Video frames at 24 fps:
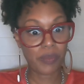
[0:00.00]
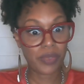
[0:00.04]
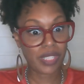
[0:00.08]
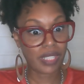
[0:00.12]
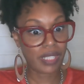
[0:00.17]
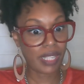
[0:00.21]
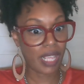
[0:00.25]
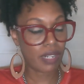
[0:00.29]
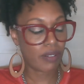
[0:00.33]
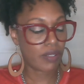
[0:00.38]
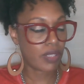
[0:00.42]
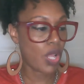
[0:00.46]

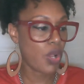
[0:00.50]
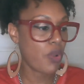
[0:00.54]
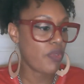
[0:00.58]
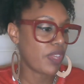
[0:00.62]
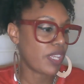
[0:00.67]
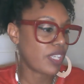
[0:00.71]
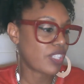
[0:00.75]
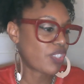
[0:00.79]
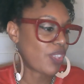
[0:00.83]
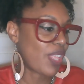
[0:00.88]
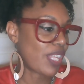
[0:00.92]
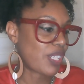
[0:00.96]
set of
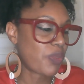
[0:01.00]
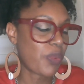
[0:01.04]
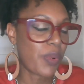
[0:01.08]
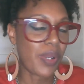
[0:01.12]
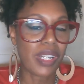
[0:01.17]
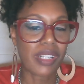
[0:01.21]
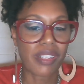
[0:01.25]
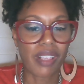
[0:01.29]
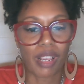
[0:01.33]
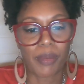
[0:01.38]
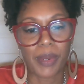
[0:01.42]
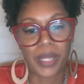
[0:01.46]
clothing. So that's what we're going
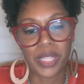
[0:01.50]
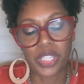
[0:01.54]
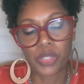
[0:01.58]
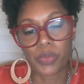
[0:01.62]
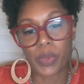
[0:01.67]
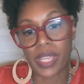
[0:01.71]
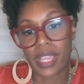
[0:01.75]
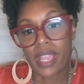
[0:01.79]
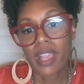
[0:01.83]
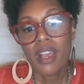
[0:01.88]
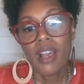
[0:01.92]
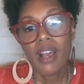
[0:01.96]
to talk about this
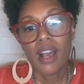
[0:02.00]
week.